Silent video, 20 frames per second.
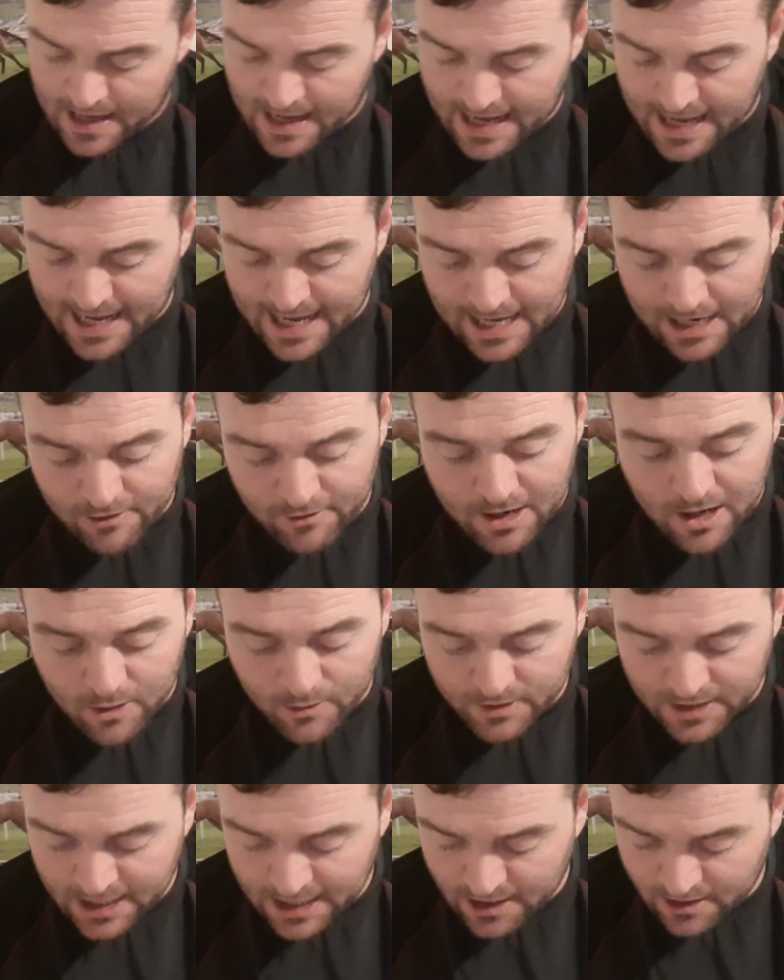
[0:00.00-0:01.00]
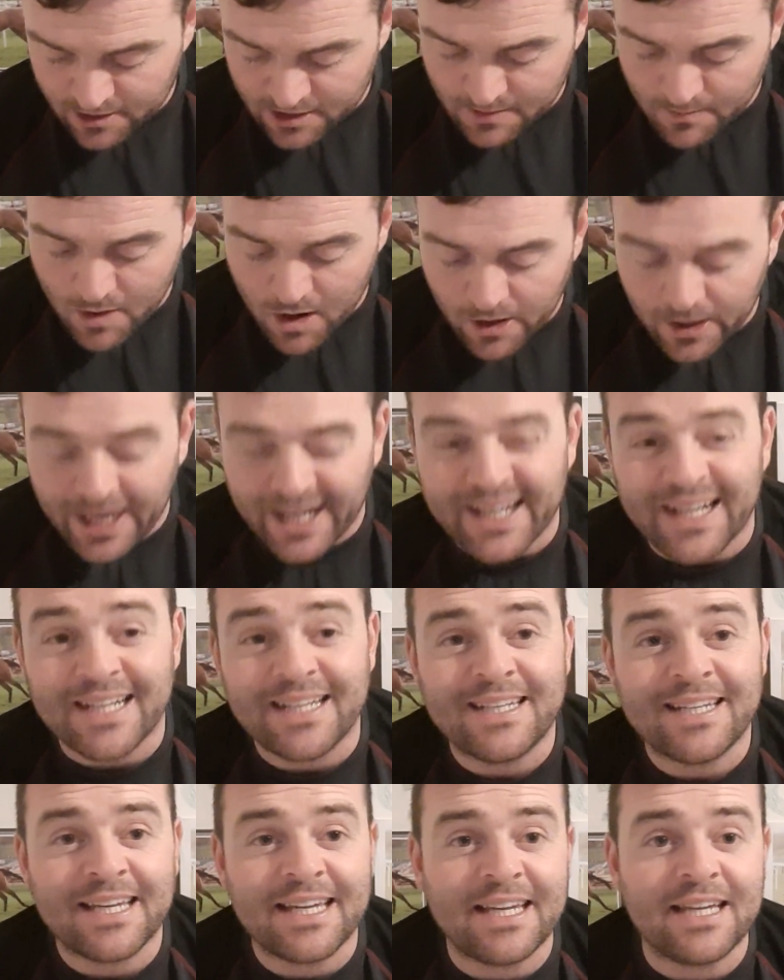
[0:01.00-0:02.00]
around here tomorrow, and I
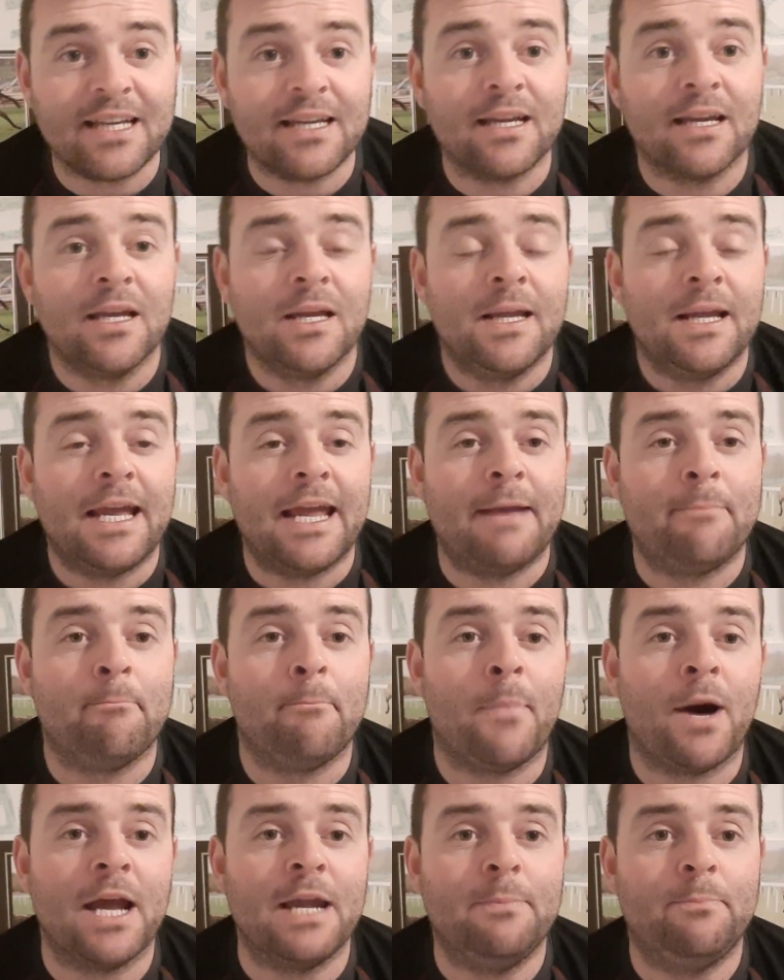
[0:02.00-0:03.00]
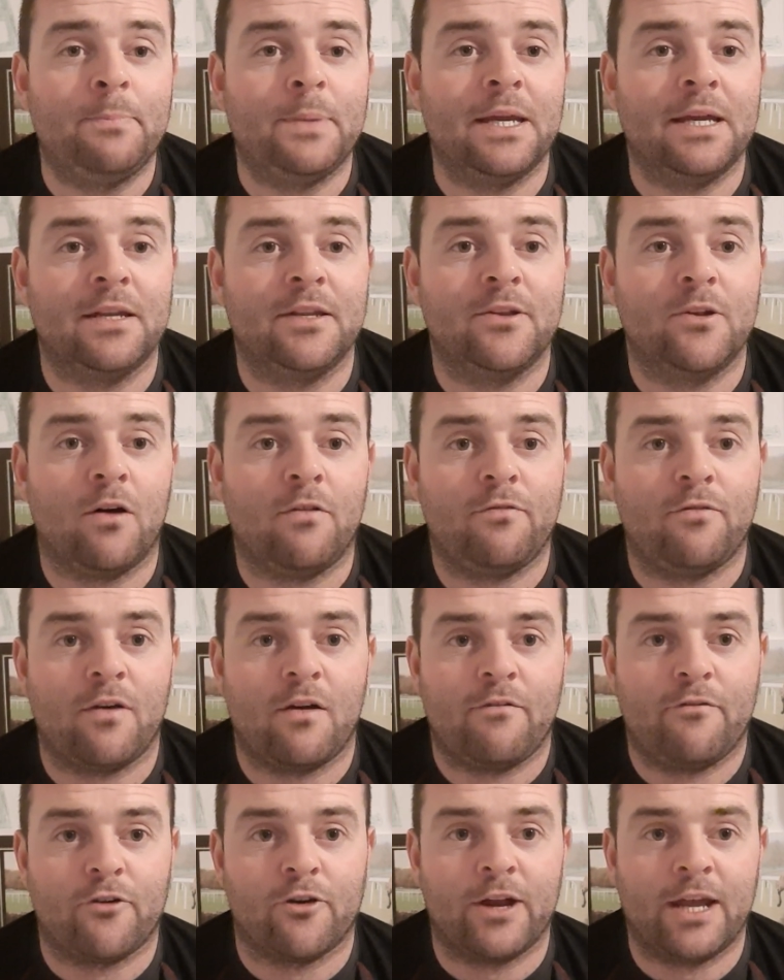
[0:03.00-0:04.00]
think it might be enough
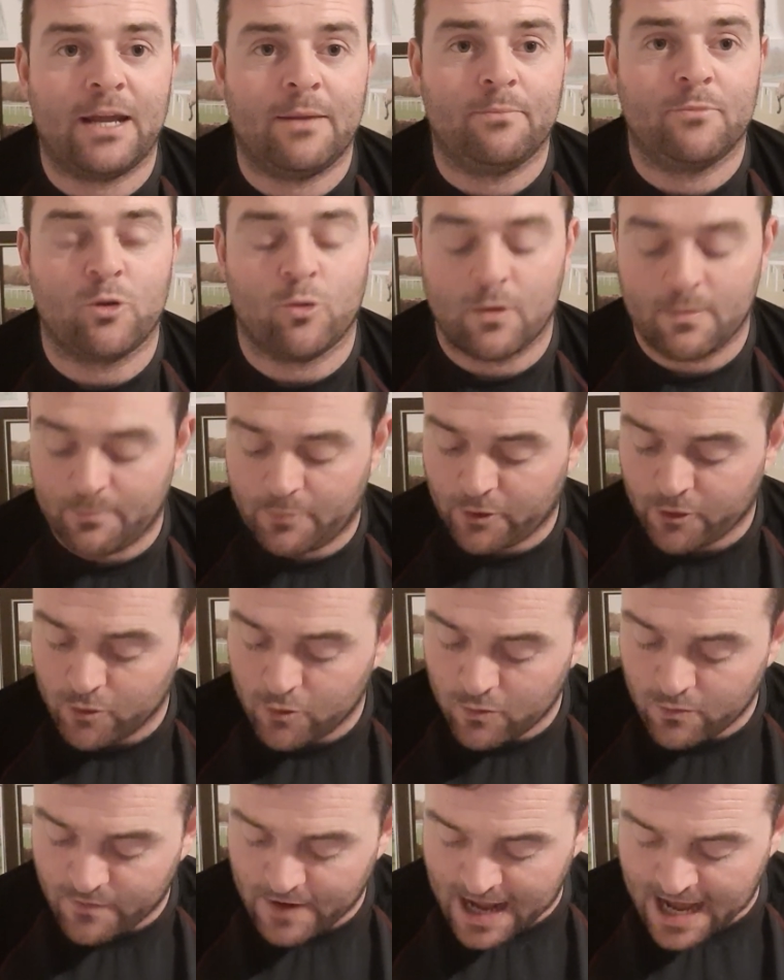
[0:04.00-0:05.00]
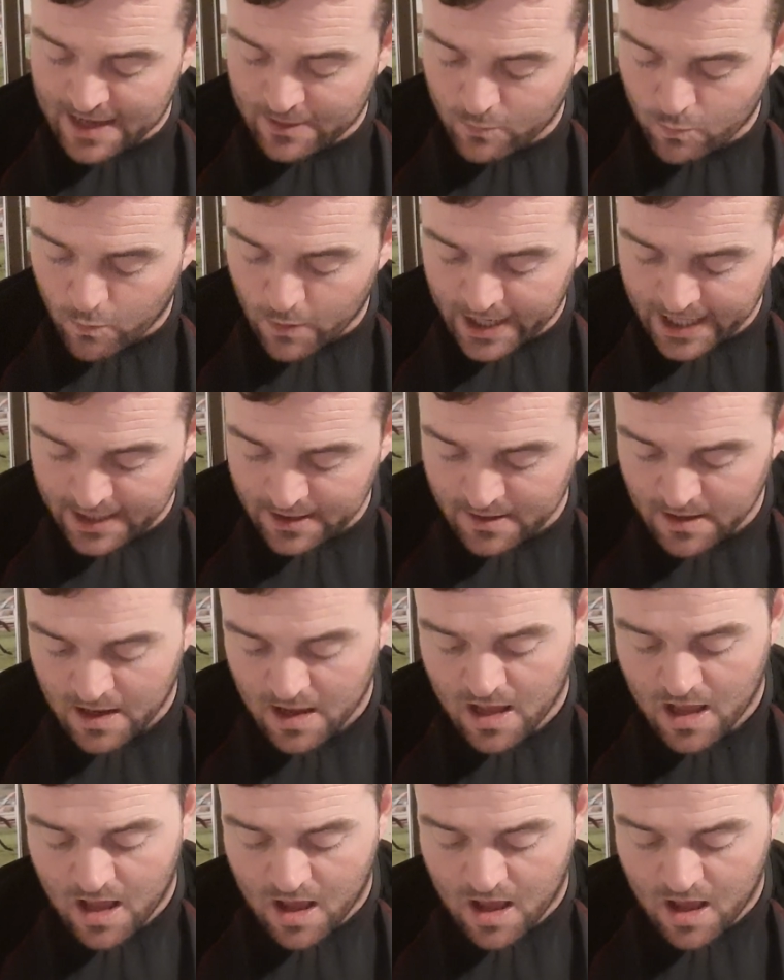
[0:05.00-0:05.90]
for him to improve and win